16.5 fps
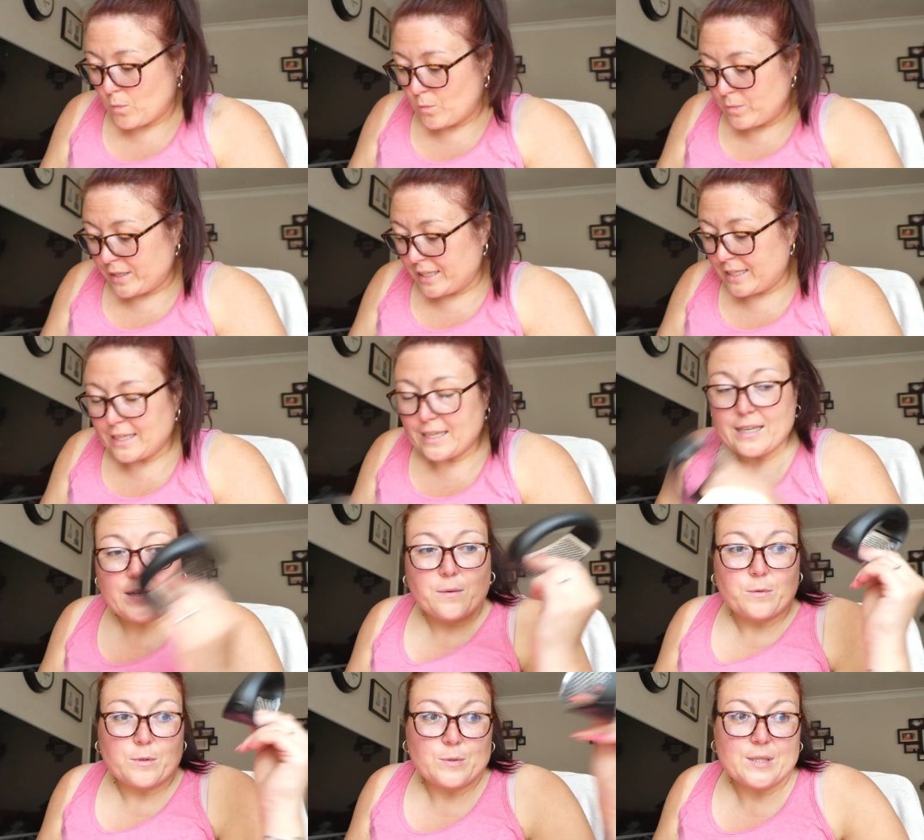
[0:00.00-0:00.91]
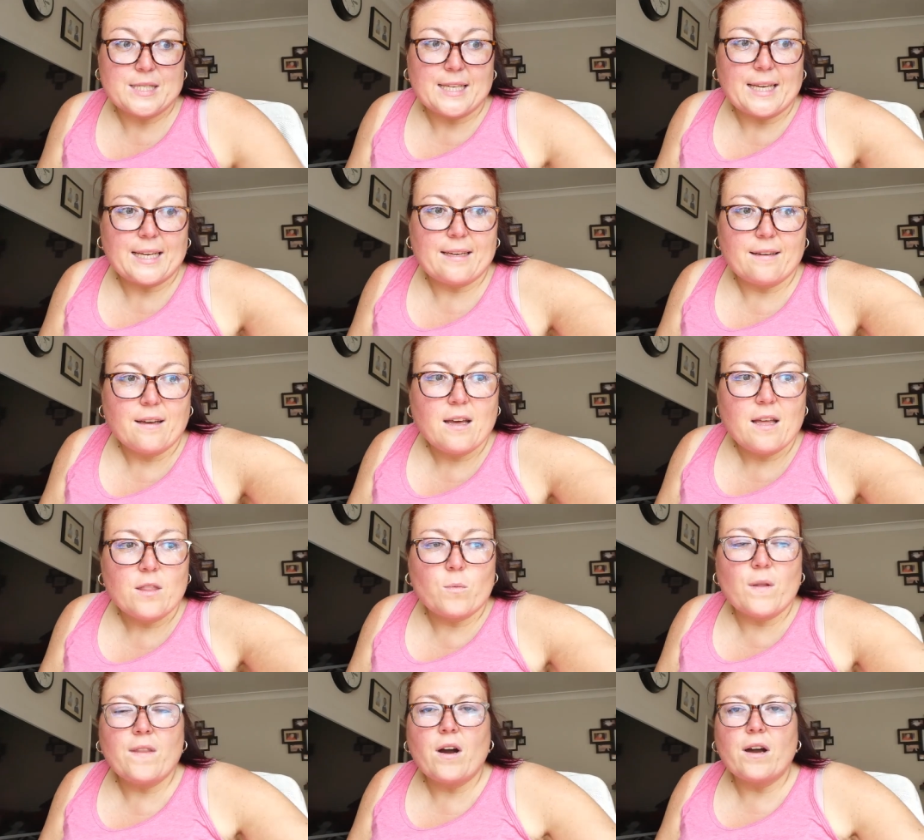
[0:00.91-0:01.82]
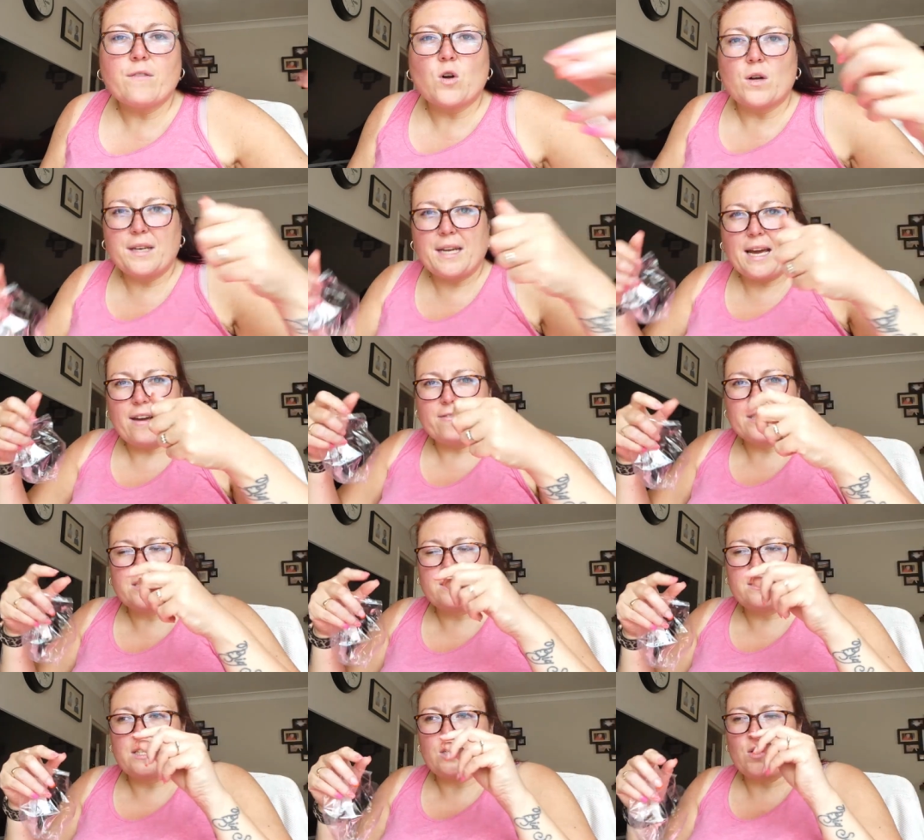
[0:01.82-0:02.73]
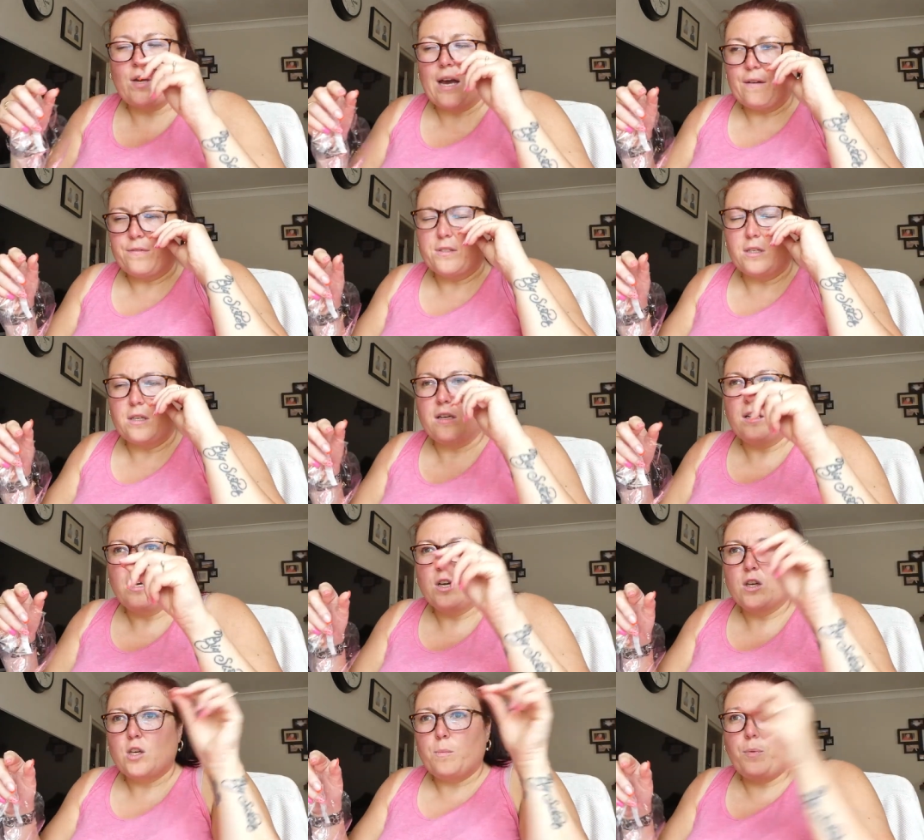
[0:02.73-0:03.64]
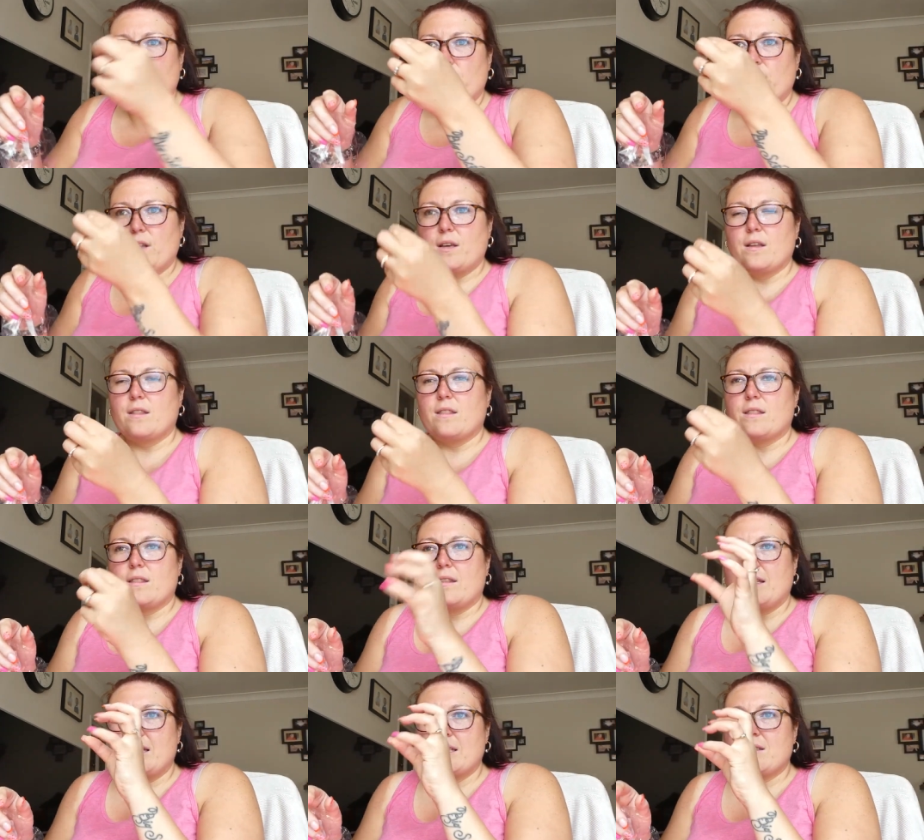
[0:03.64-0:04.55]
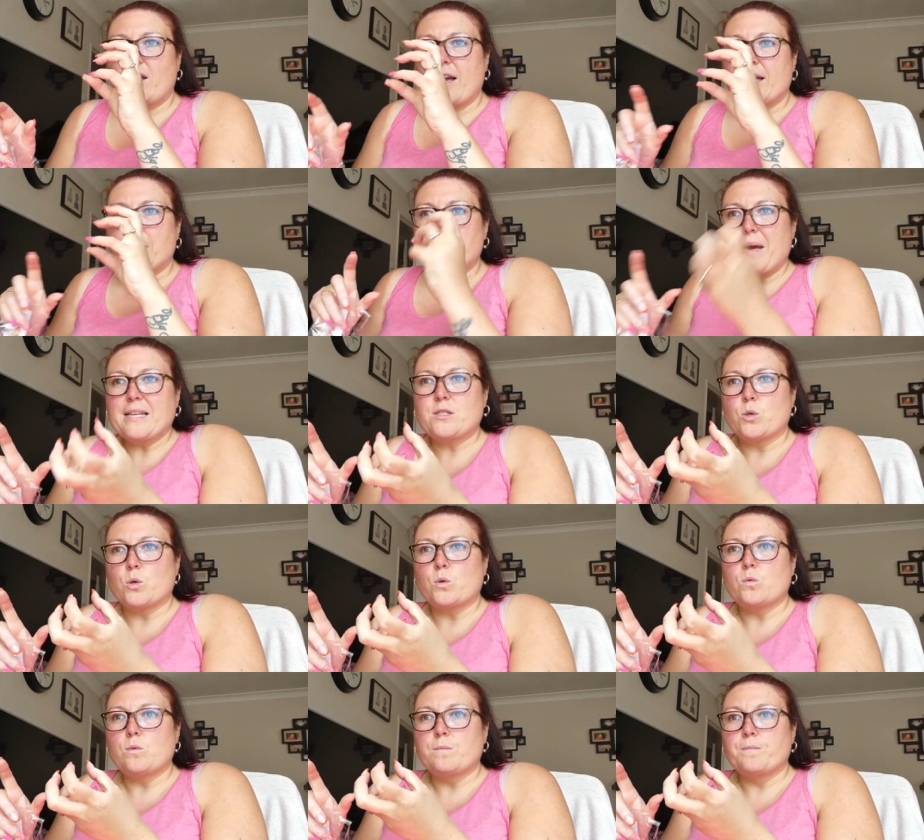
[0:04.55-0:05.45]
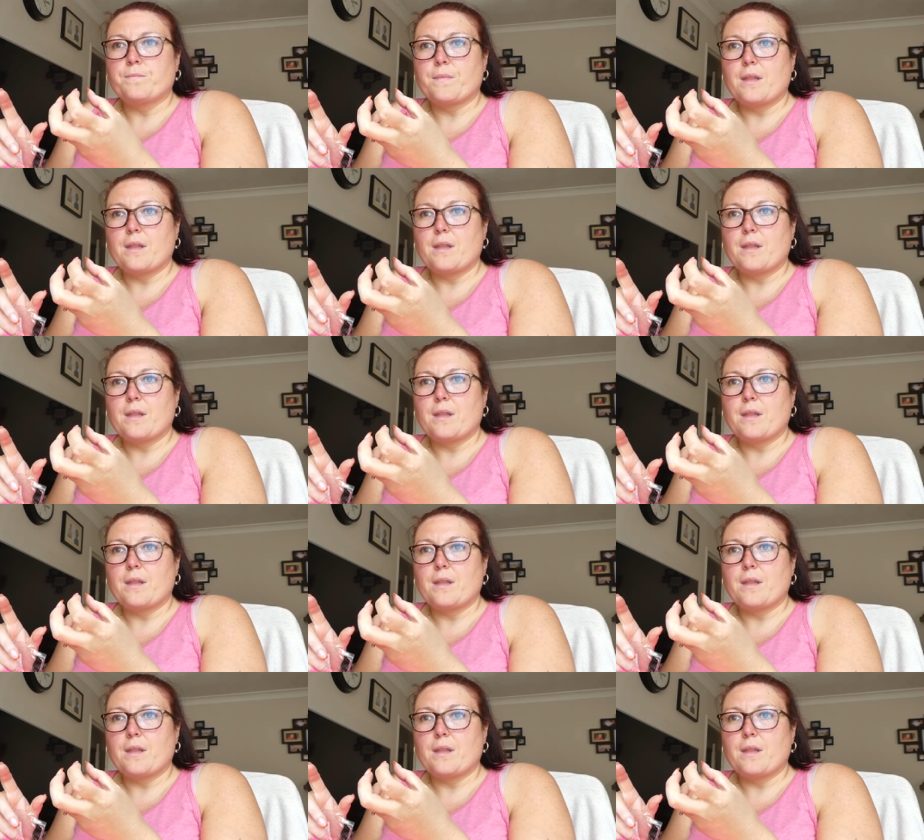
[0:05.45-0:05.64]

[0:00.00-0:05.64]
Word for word: we will see the one that I've got now is that you have to you put the it's like metal